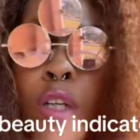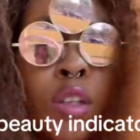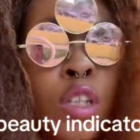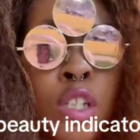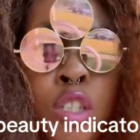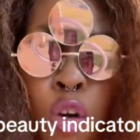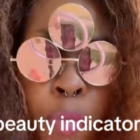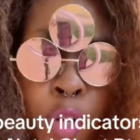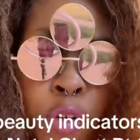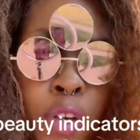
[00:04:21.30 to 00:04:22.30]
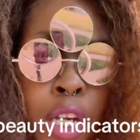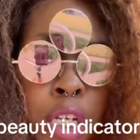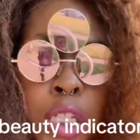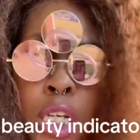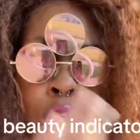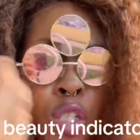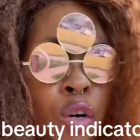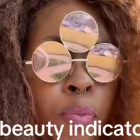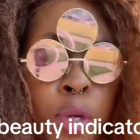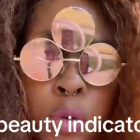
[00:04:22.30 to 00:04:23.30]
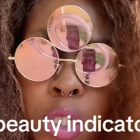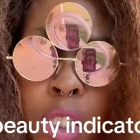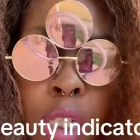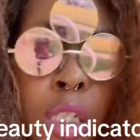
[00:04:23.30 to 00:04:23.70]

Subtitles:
the Scorpio Venus and a Scorpio Sun,